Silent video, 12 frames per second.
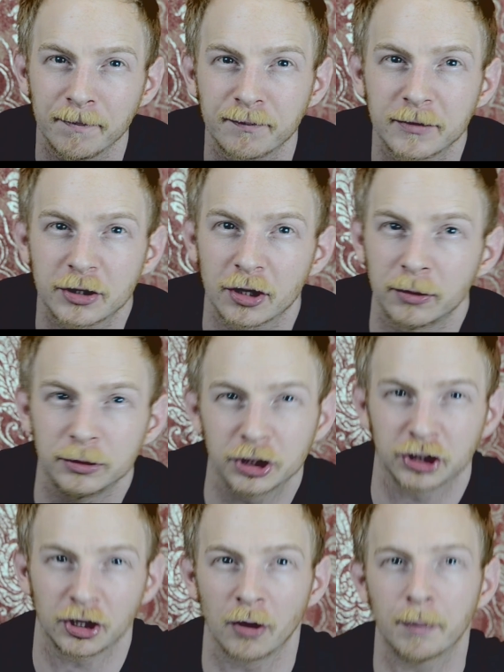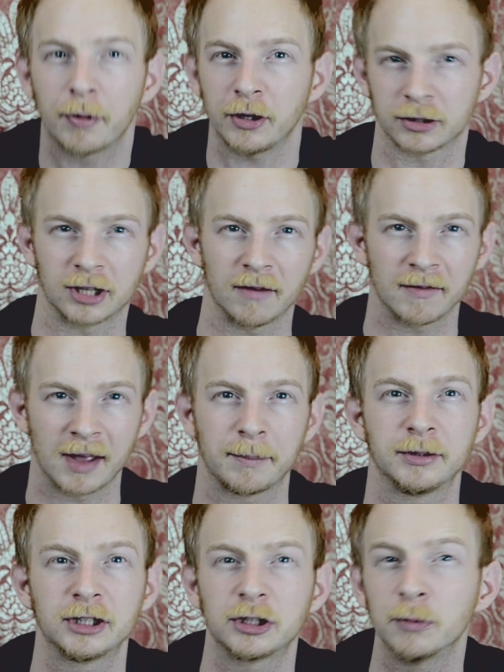So just don't put yourself in that
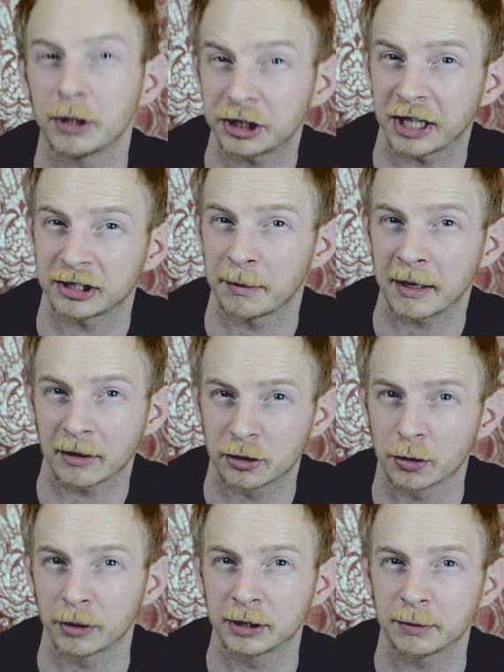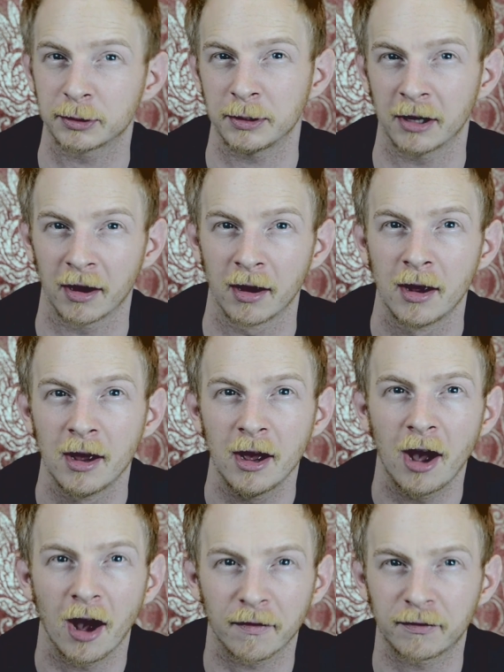position where she has to make the choice between
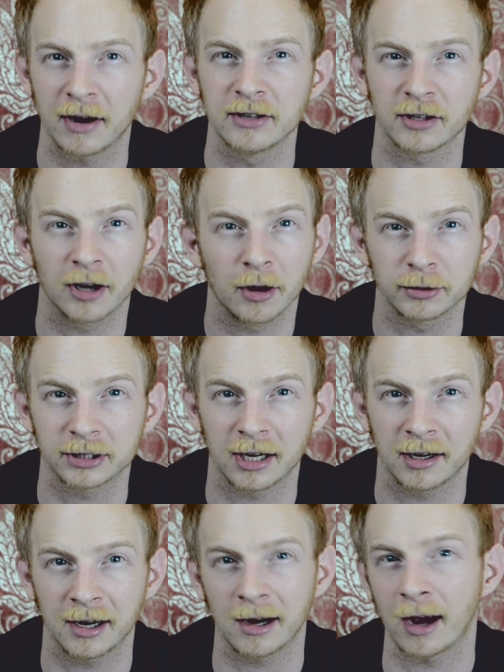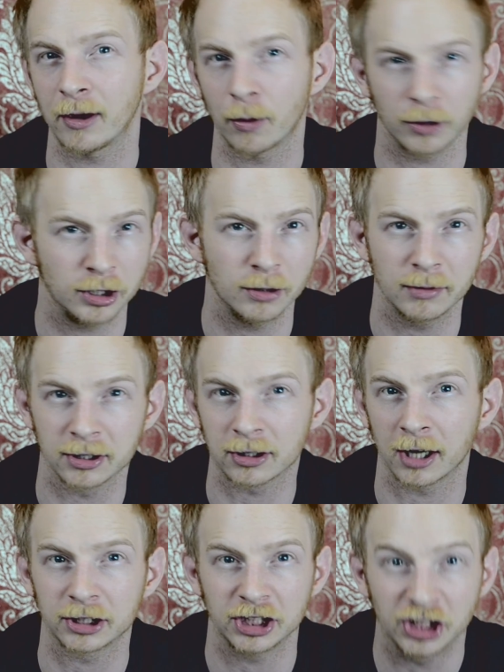her friends and a whole Saturday night, or you, this
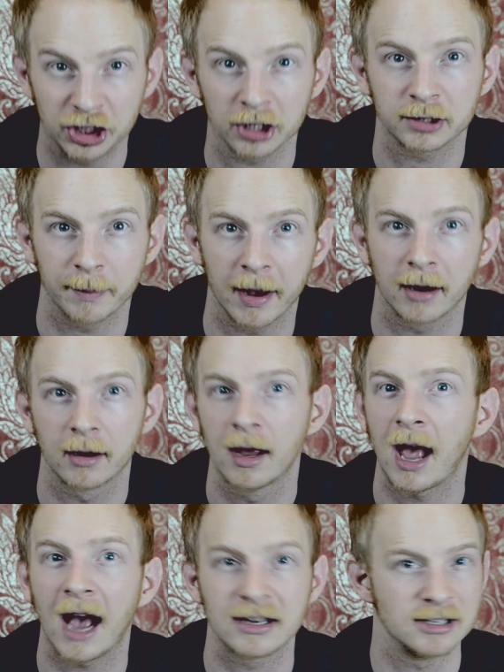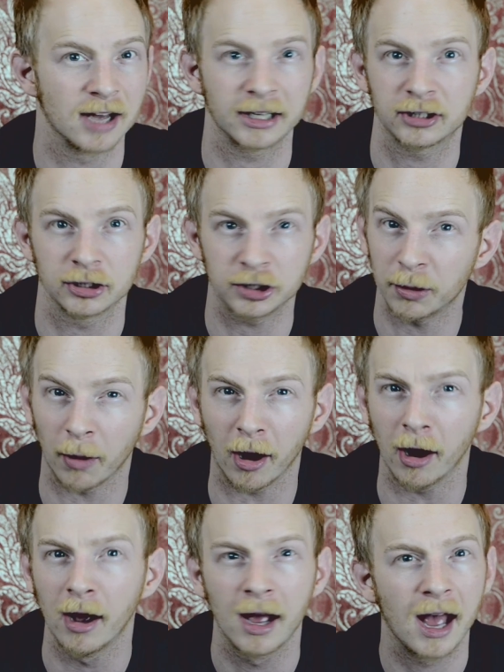guy she just met. As nice as you
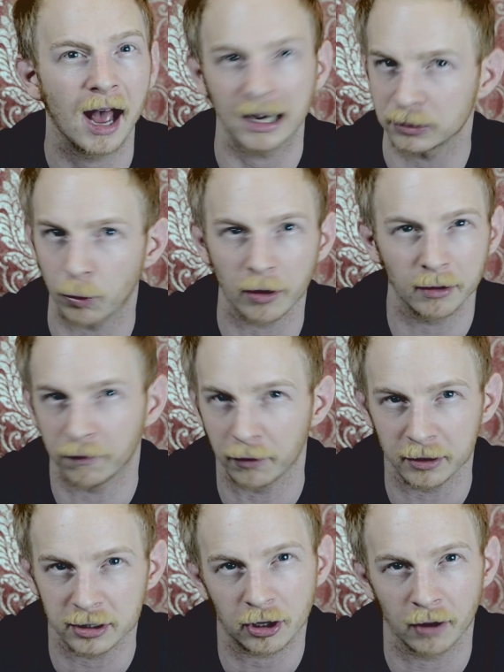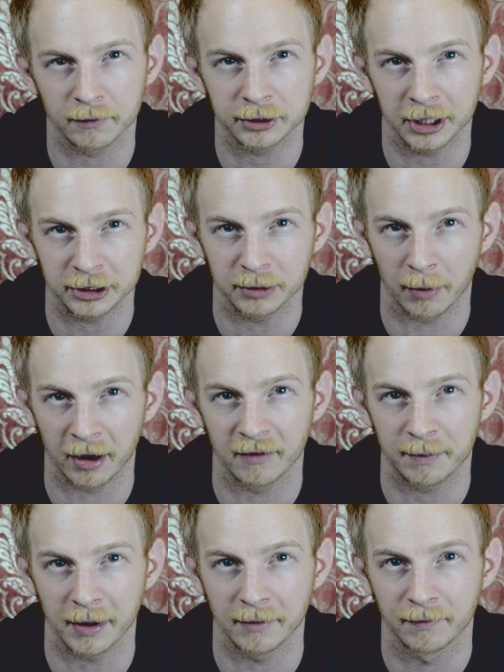are, as wonderful as the conversation might
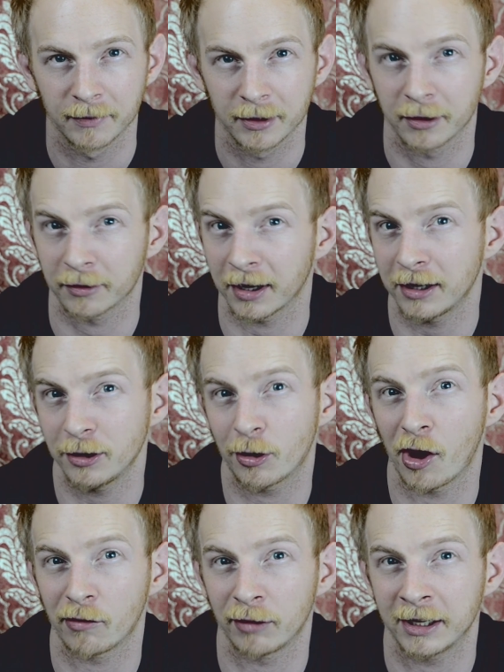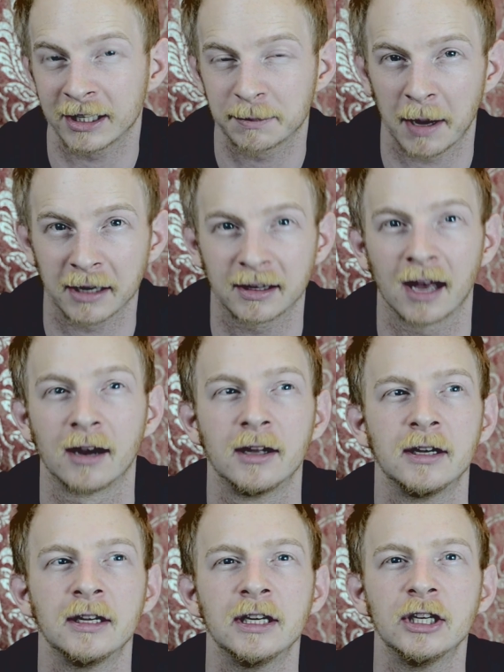have been. Okay, you can't really expect that.
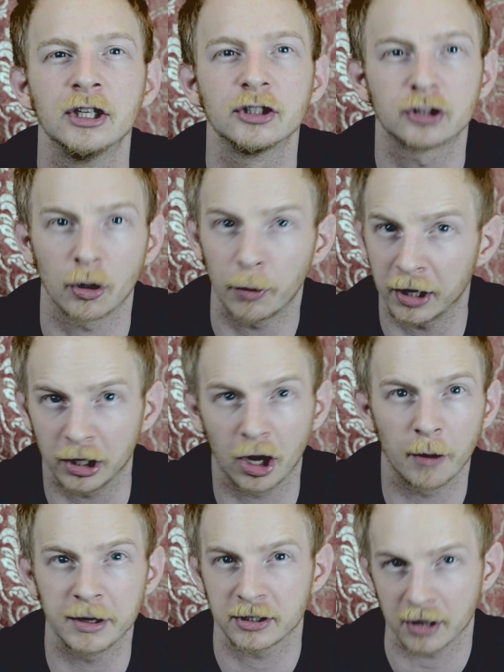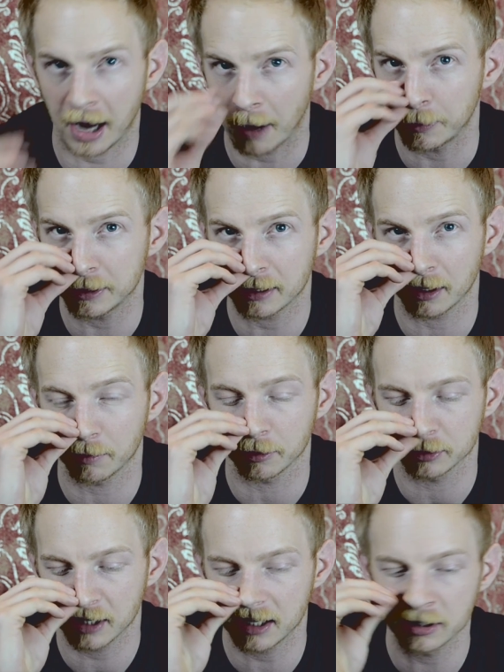So we're going to go into how we set up
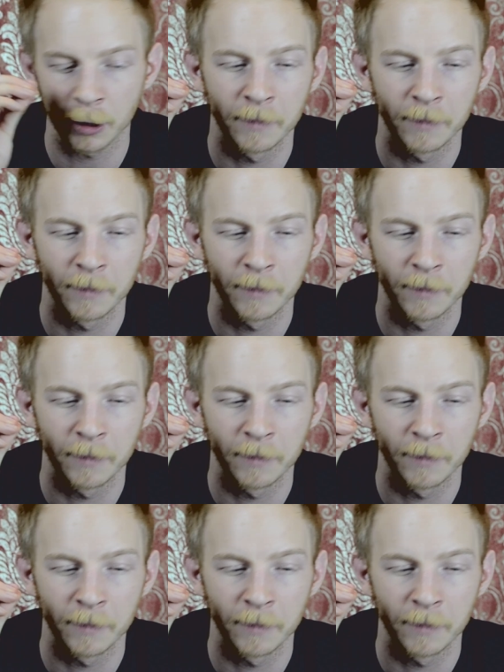those dates.